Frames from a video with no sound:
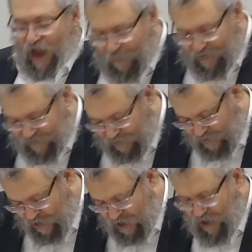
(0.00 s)
and just
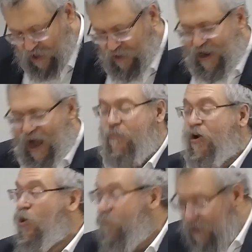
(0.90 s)
I eat and
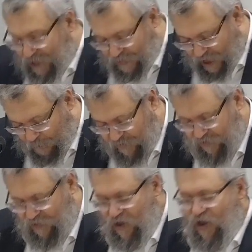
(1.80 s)
drink and have a good time and
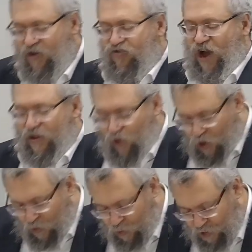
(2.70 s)
then I die.
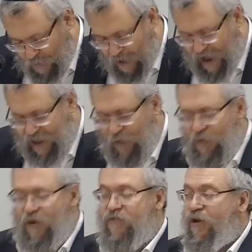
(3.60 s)
There's a strong
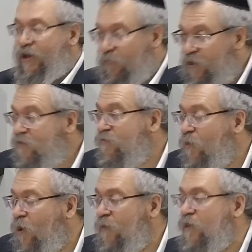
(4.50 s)
sense
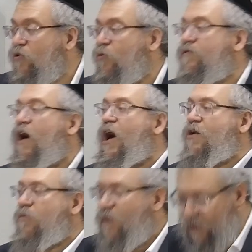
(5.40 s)
of
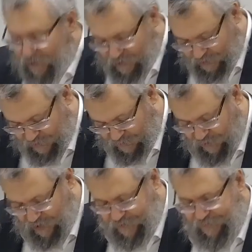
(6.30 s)
and that's
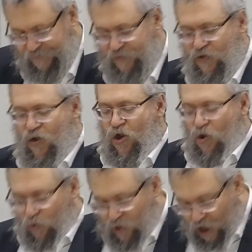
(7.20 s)
because
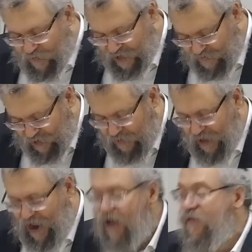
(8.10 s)
deep
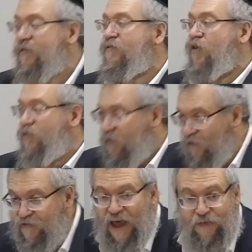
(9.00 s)
inside we feel God,
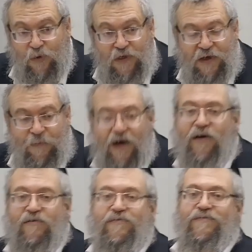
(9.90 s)
we feel purpose.
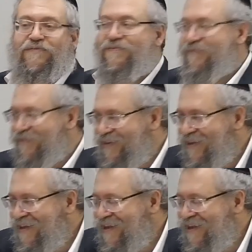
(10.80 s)
Not everybody